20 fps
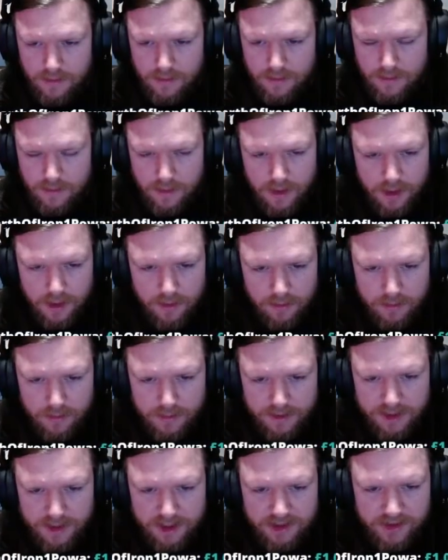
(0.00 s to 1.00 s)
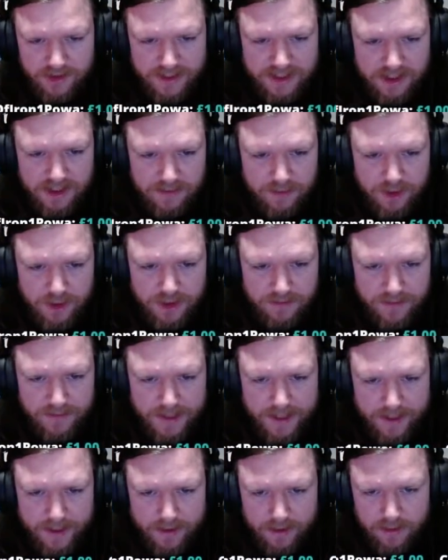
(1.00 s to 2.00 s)
Oh, the Dutch are actually pushing
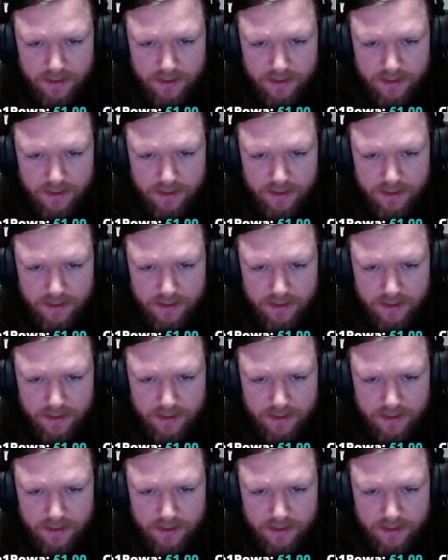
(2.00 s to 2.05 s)
back.